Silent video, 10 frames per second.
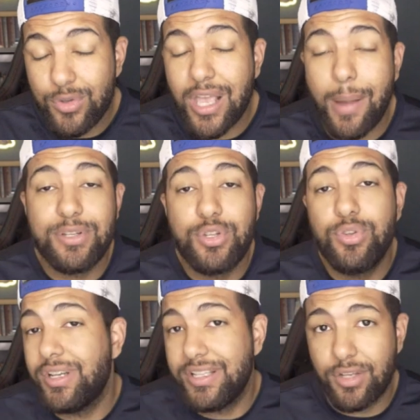
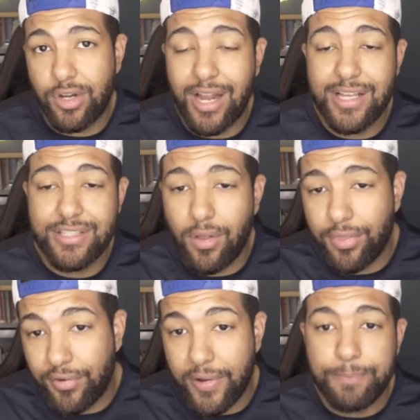opportunities across all
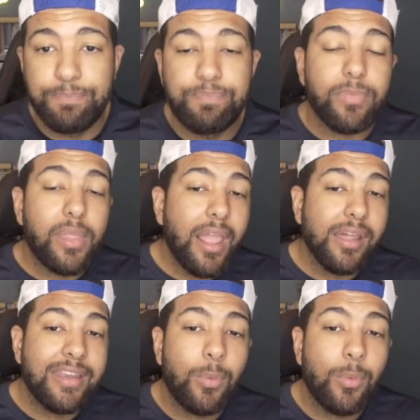three. Now,